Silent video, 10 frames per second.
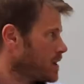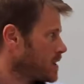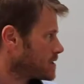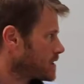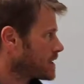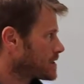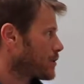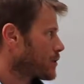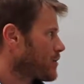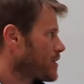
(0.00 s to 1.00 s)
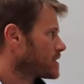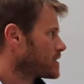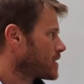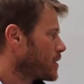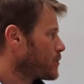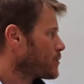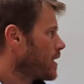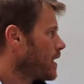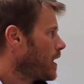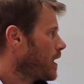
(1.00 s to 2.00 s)
So let's look at this. So
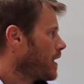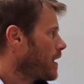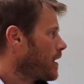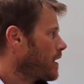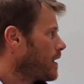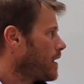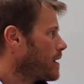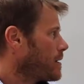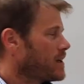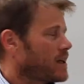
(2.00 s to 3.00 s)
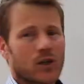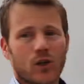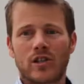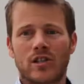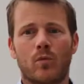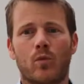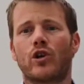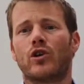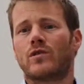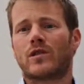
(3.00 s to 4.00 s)
let's look at someone
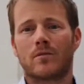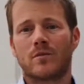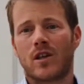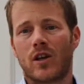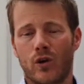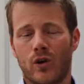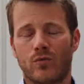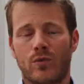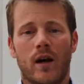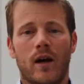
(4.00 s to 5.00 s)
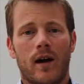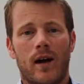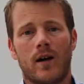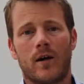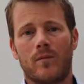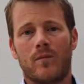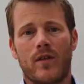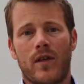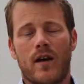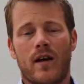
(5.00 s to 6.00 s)
who has come to you,
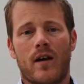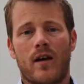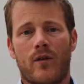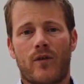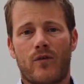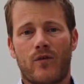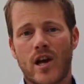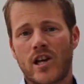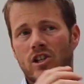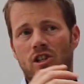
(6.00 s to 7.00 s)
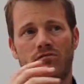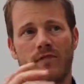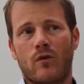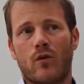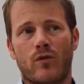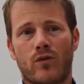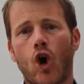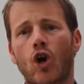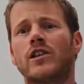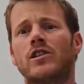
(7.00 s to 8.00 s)
they're fresh out of
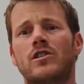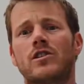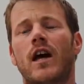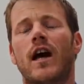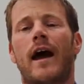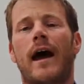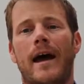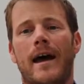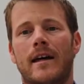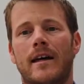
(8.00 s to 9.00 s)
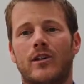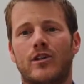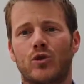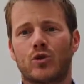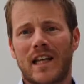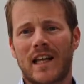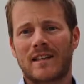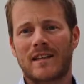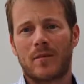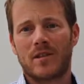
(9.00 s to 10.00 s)
college, and you're setting
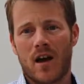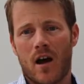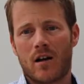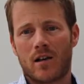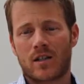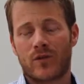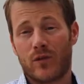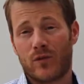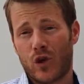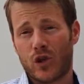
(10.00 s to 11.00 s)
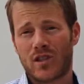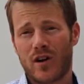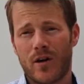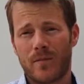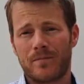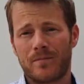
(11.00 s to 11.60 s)
them a task for the first time.